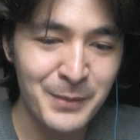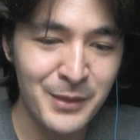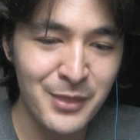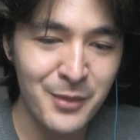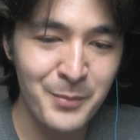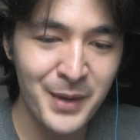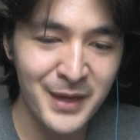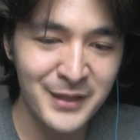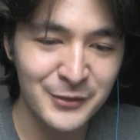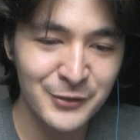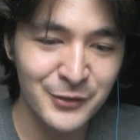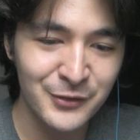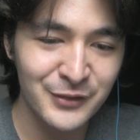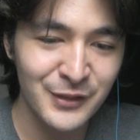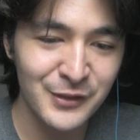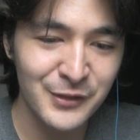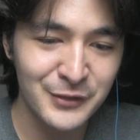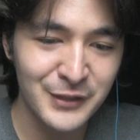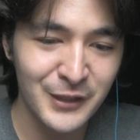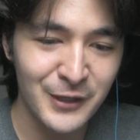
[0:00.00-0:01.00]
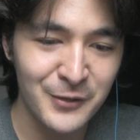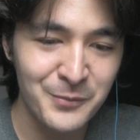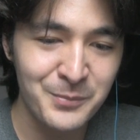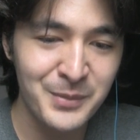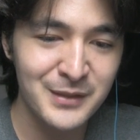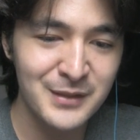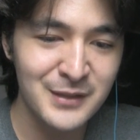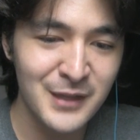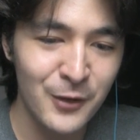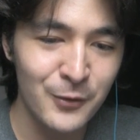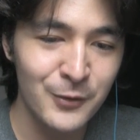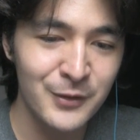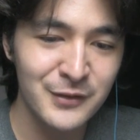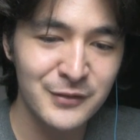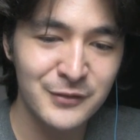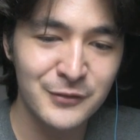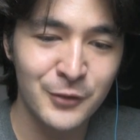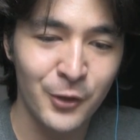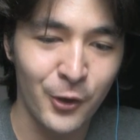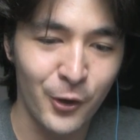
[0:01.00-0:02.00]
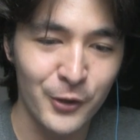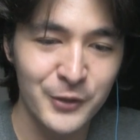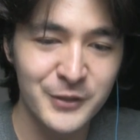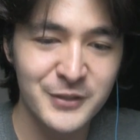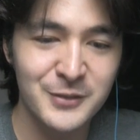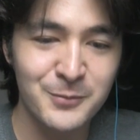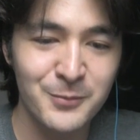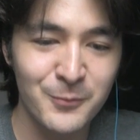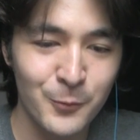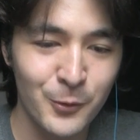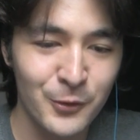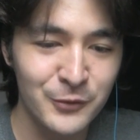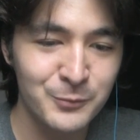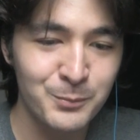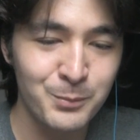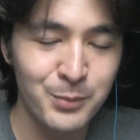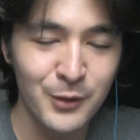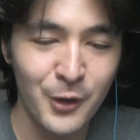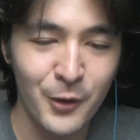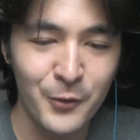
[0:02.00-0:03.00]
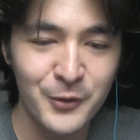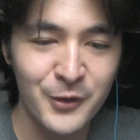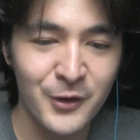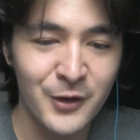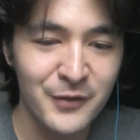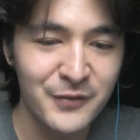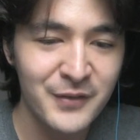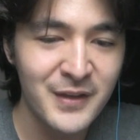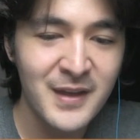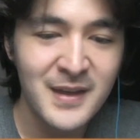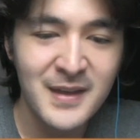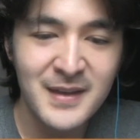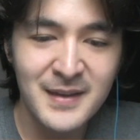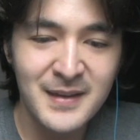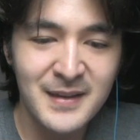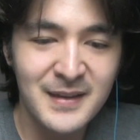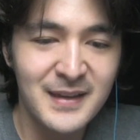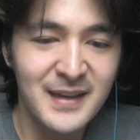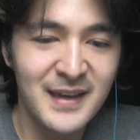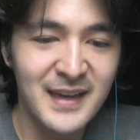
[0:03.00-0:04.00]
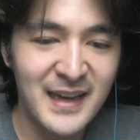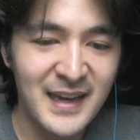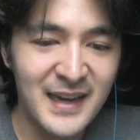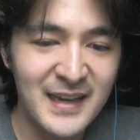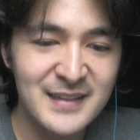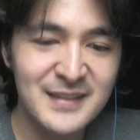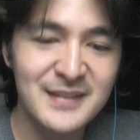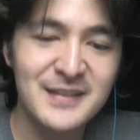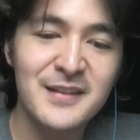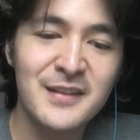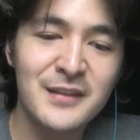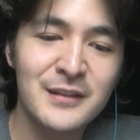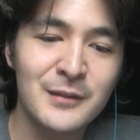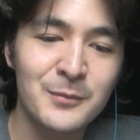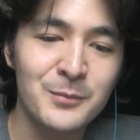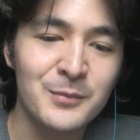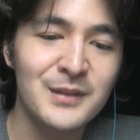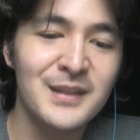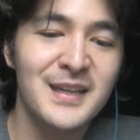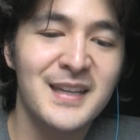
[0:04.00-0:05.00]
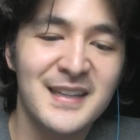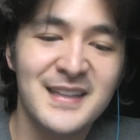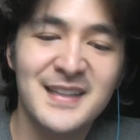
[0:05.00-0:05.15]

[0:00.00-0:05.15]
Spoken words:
But the miner is still down. But now his torch was blown off. And the